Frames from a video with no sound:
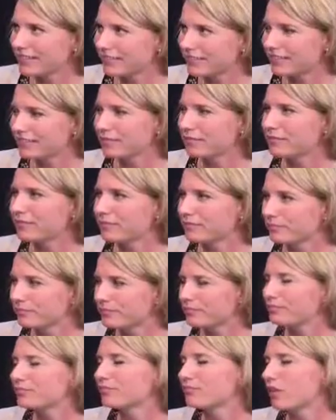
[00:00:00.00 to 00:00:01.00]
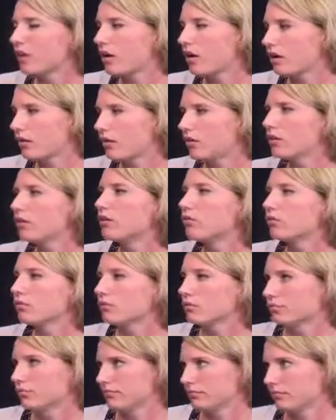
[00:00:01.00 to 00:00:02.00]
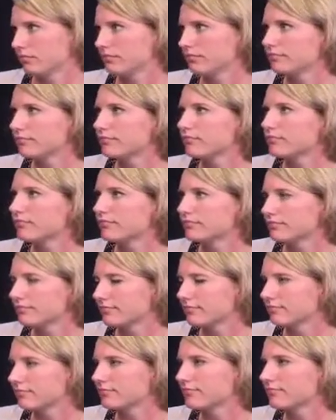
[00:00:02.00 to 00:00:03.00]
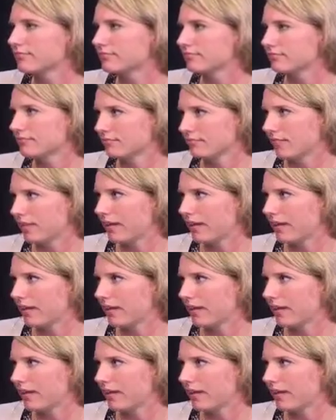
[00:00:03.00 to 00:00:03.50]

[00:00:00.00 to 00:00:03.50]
you know what to expect, whereas somebody else, this is